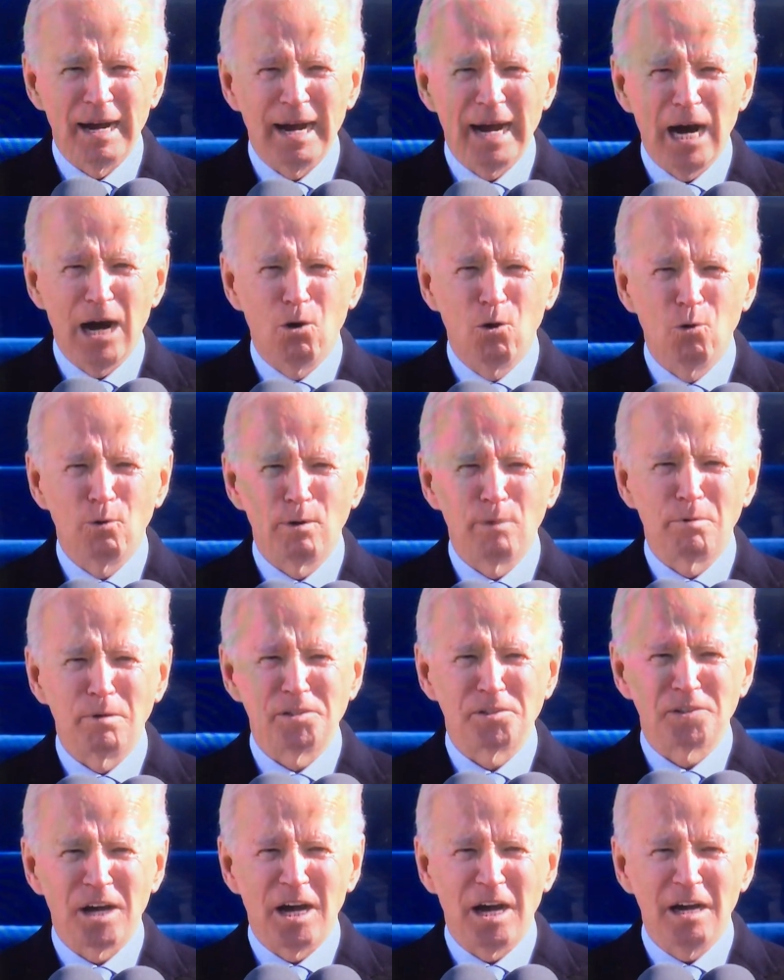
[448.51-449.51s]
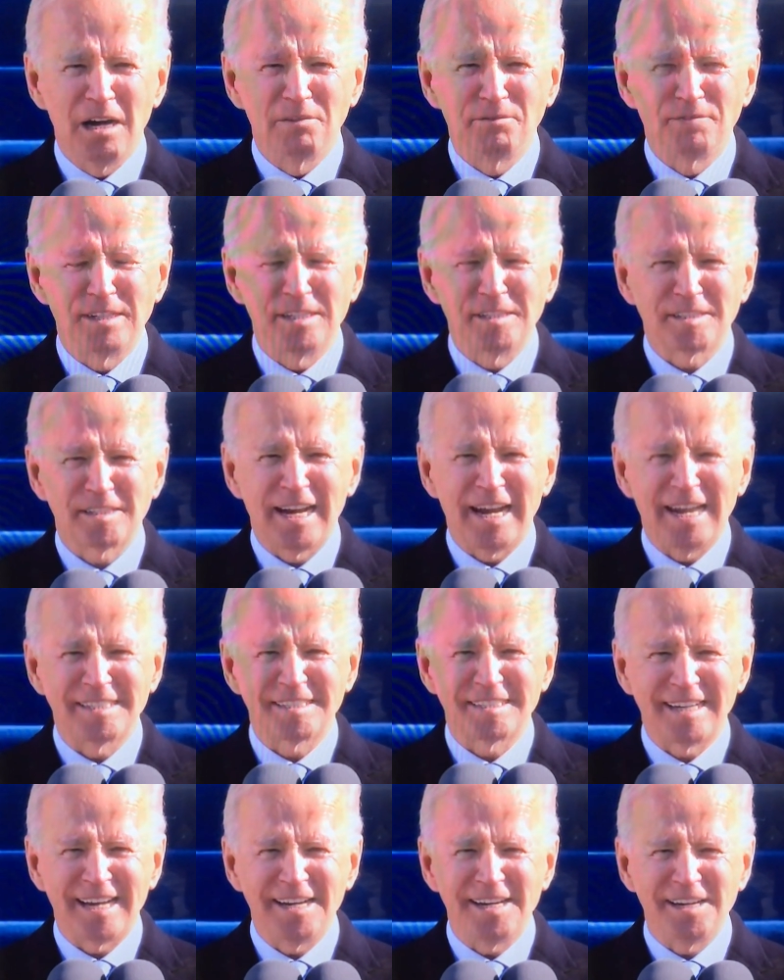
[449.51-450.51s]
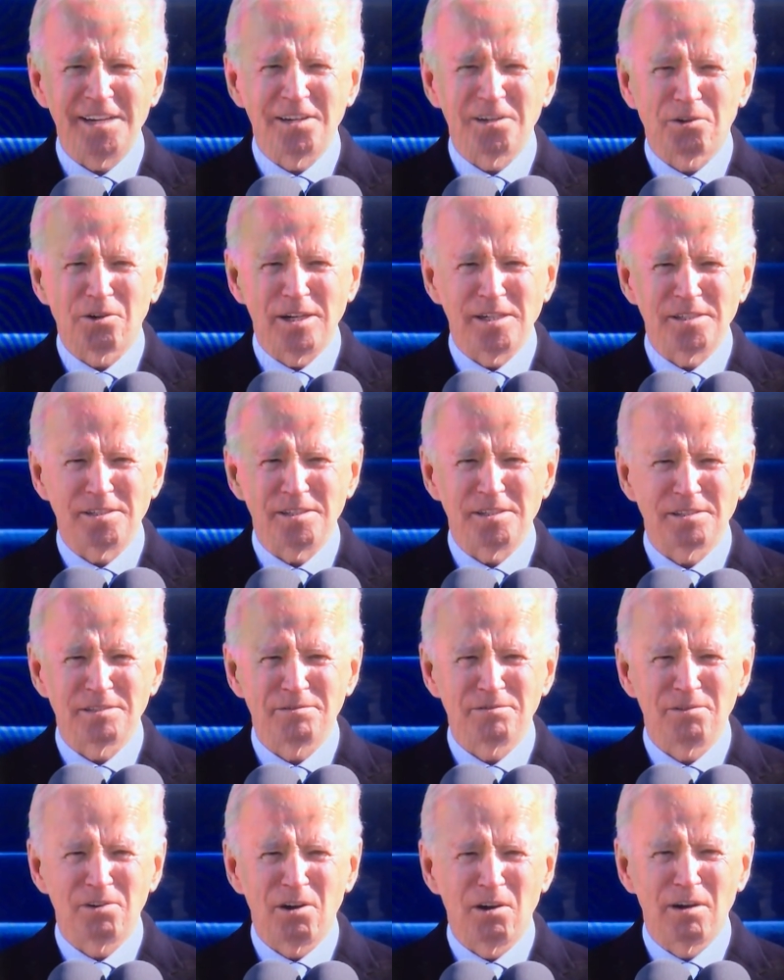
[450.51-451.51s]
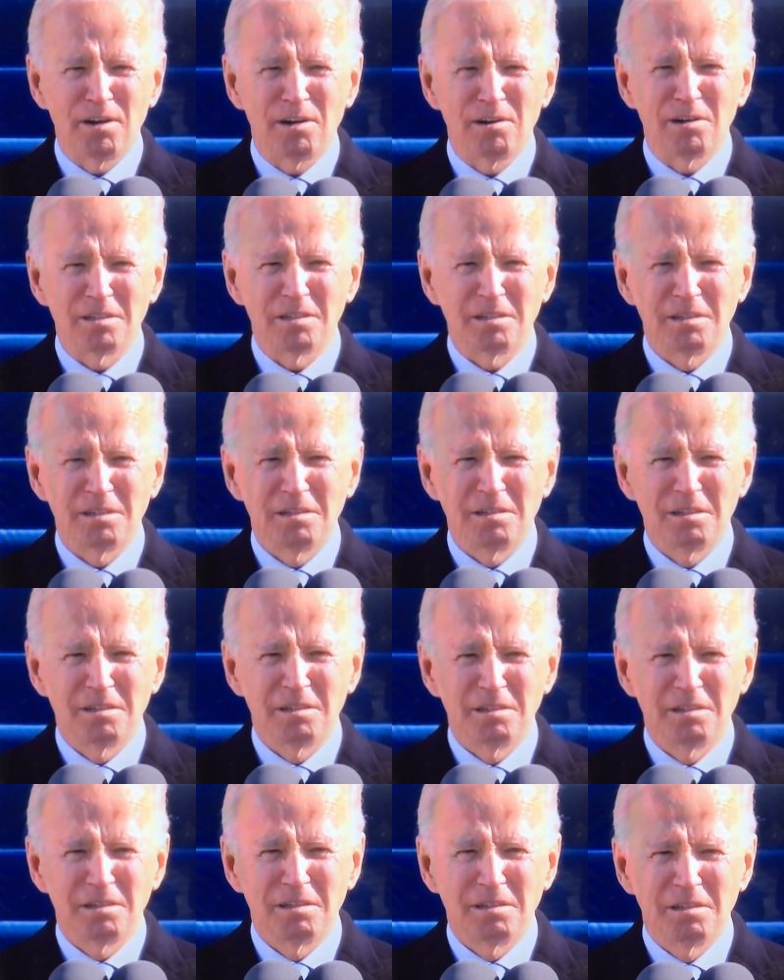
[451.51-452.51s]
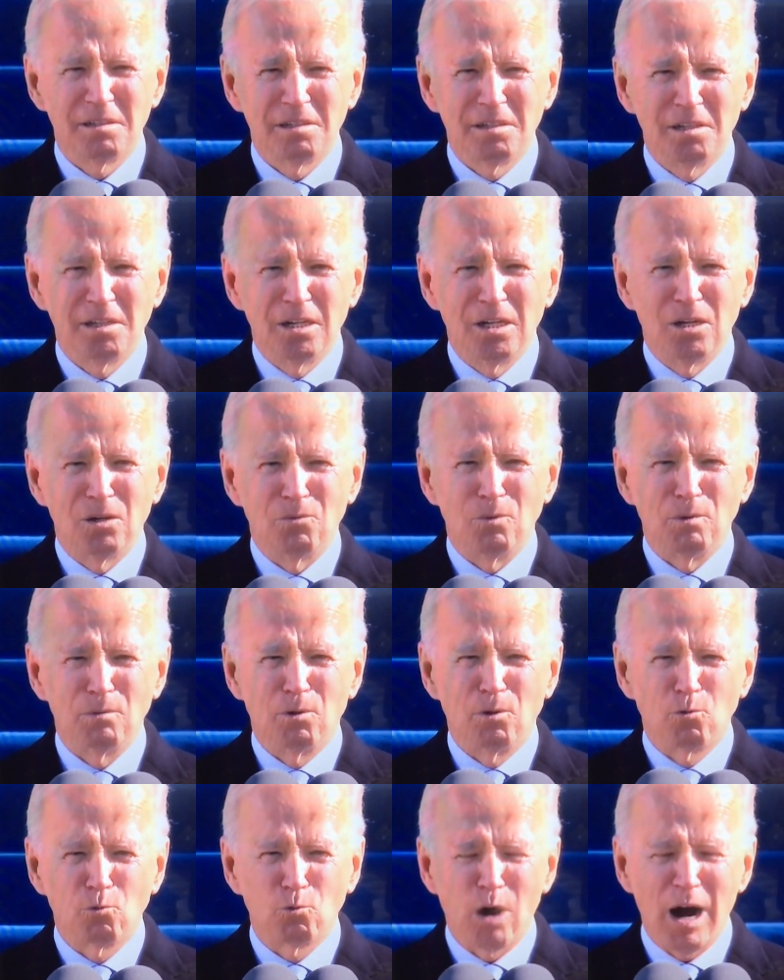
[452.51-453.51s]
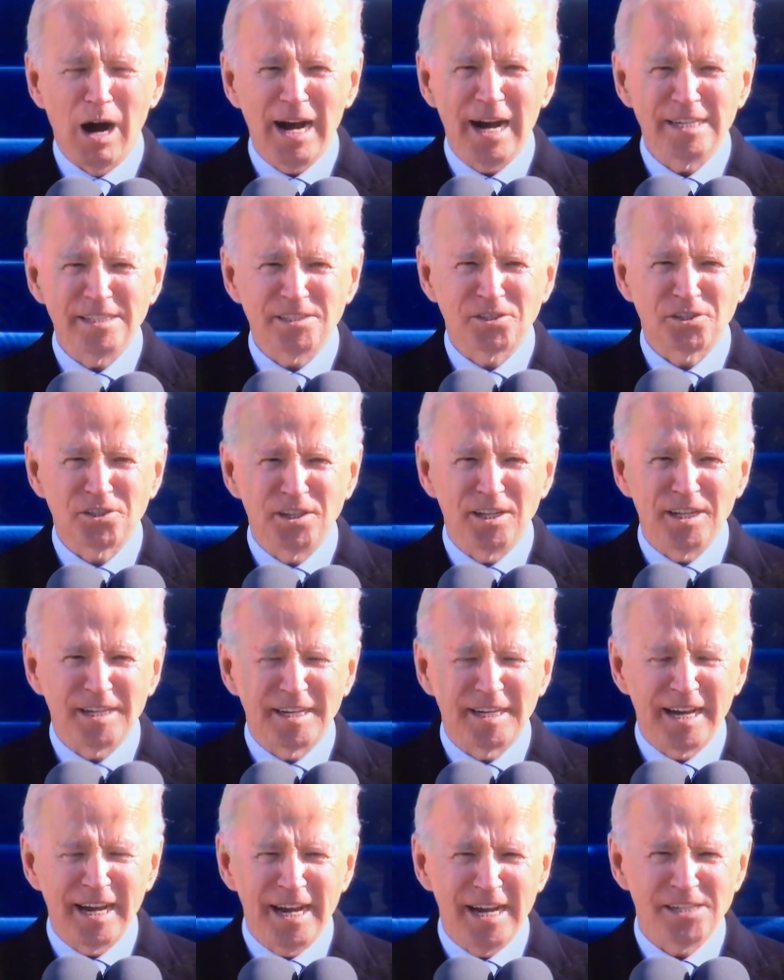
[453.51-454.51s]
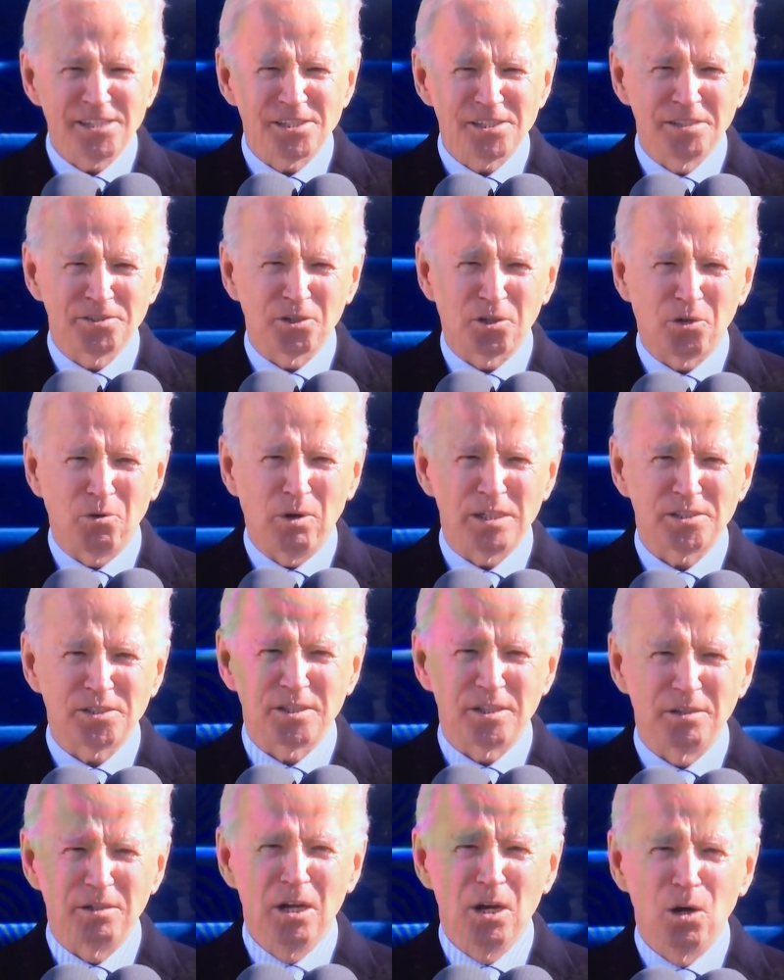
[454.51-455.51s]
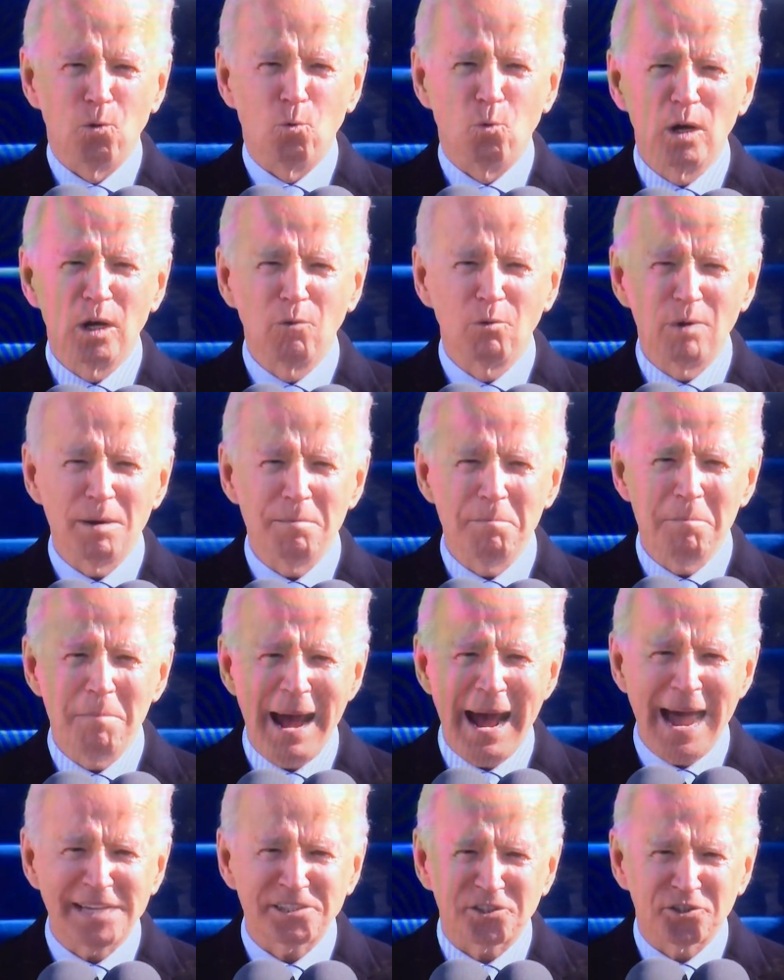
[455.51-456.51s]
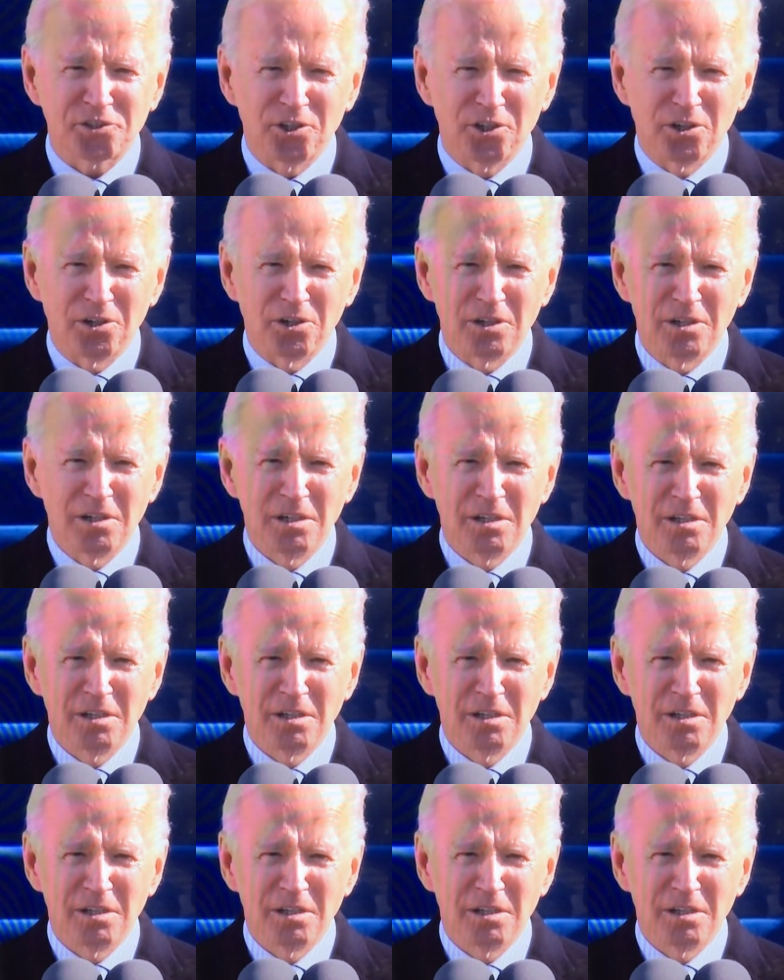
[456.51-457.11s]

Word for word: how we resolve these cascading crises of our era. We will rise to the occasion is the question. Will we master